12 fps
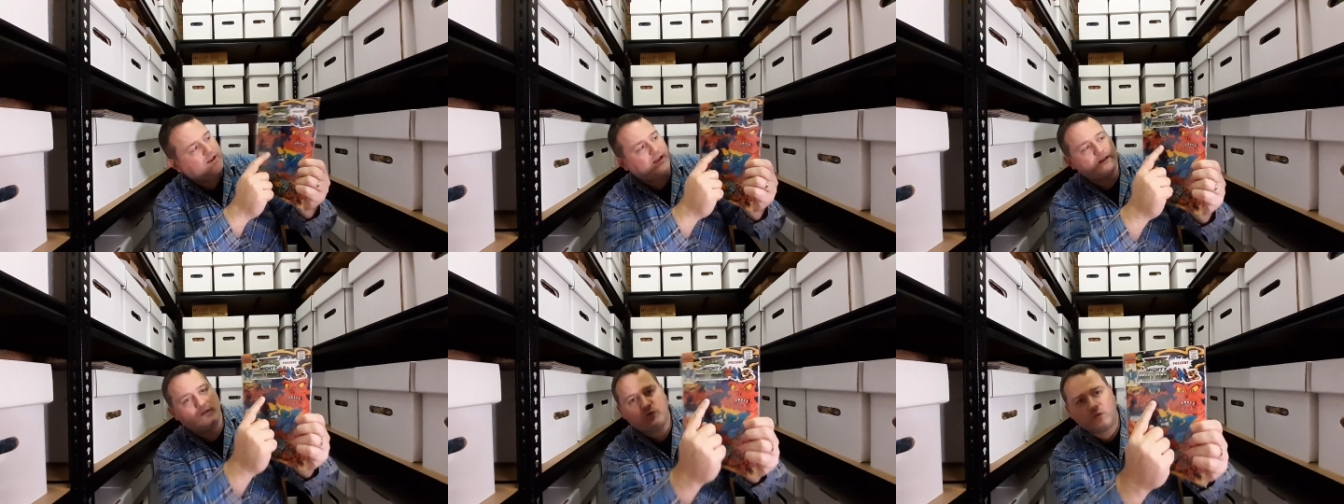had
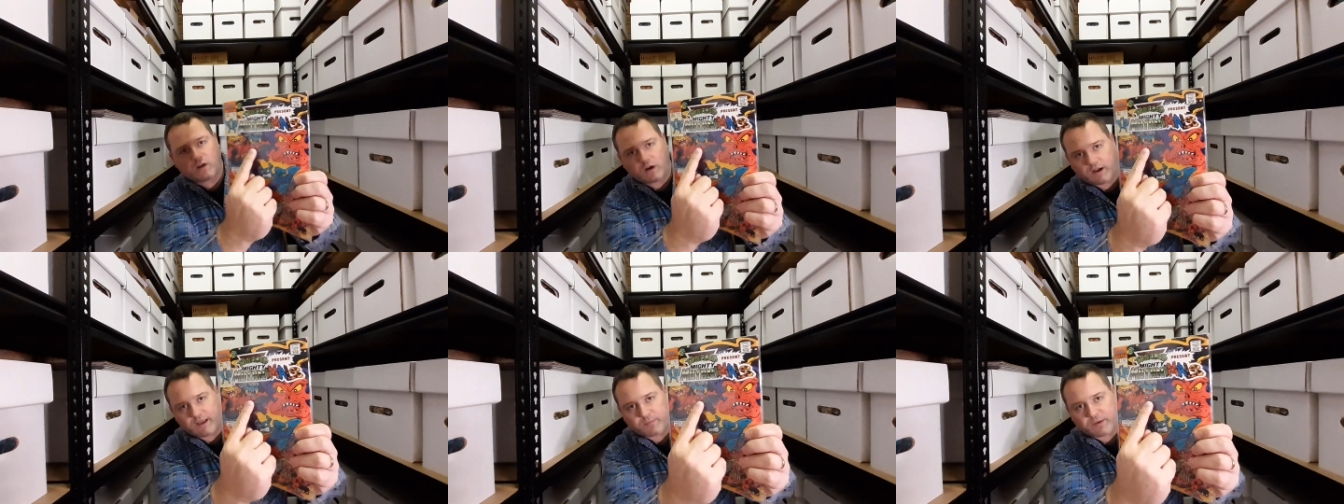a little
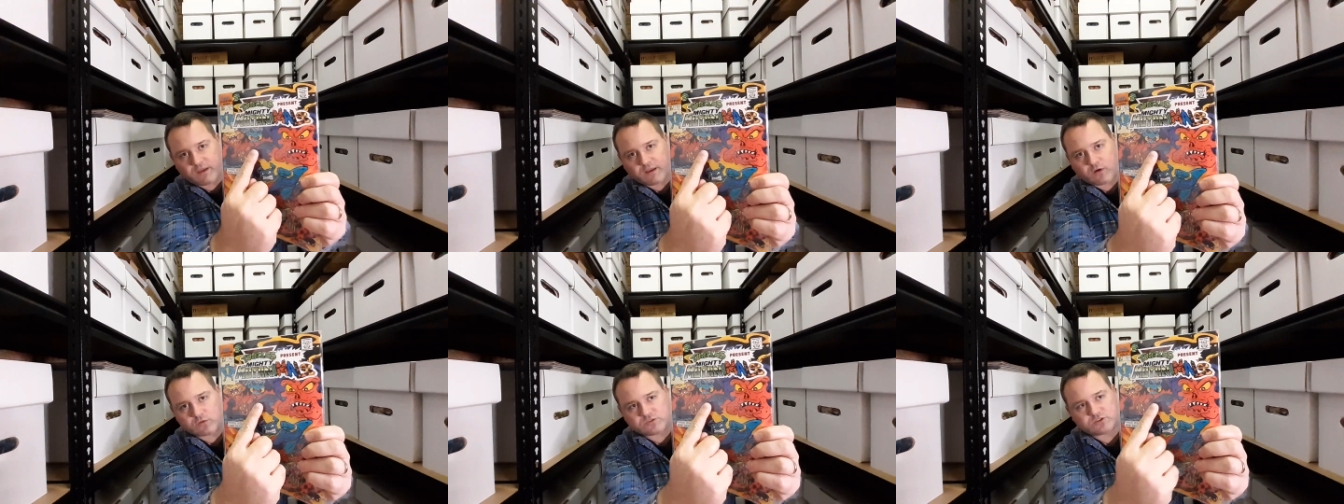guy up here
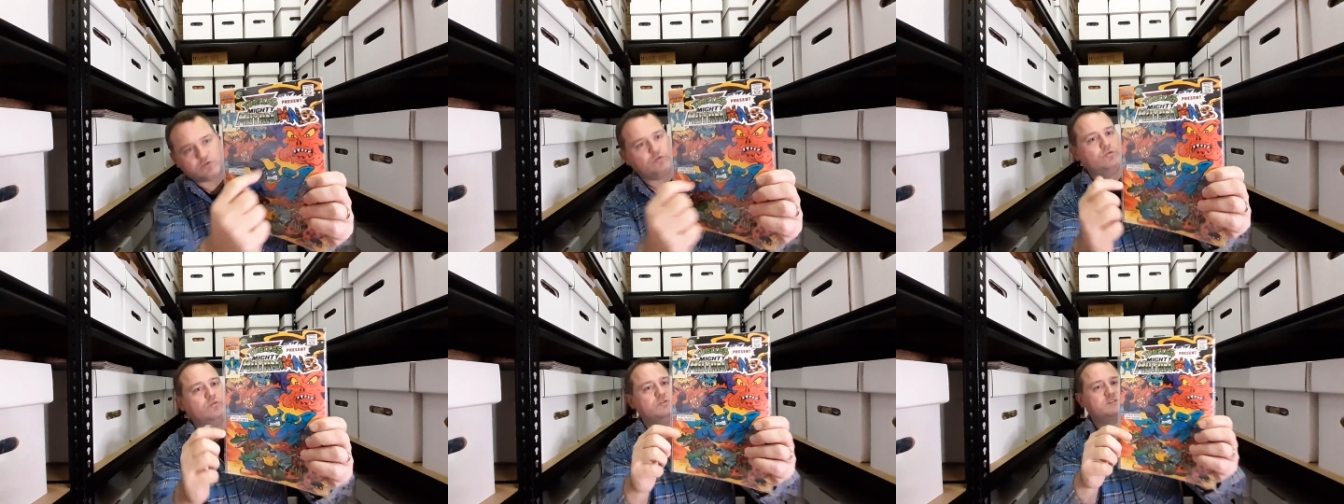called
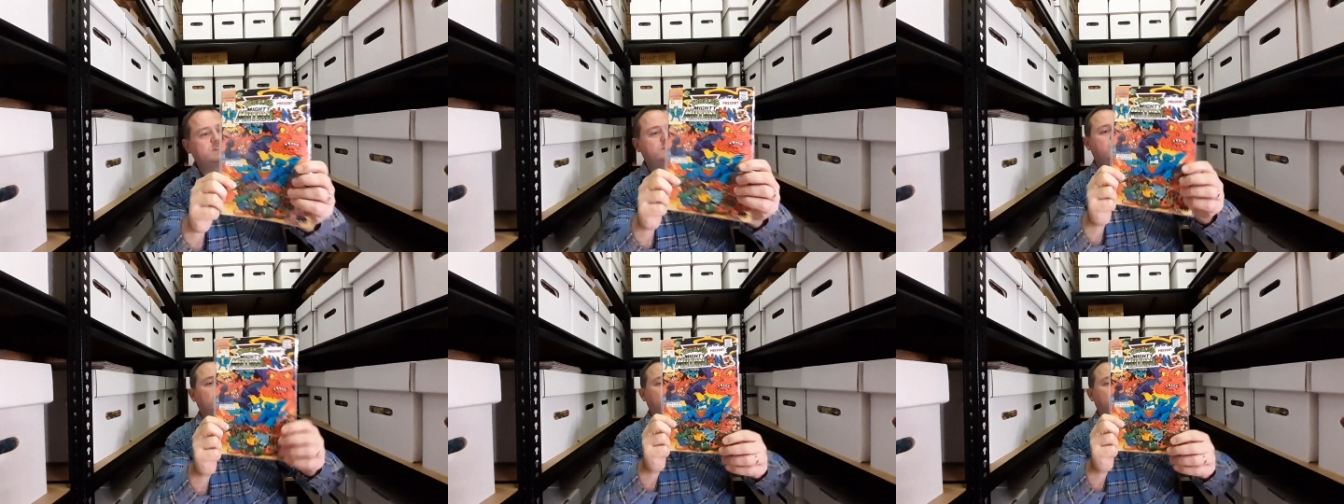Screwloose.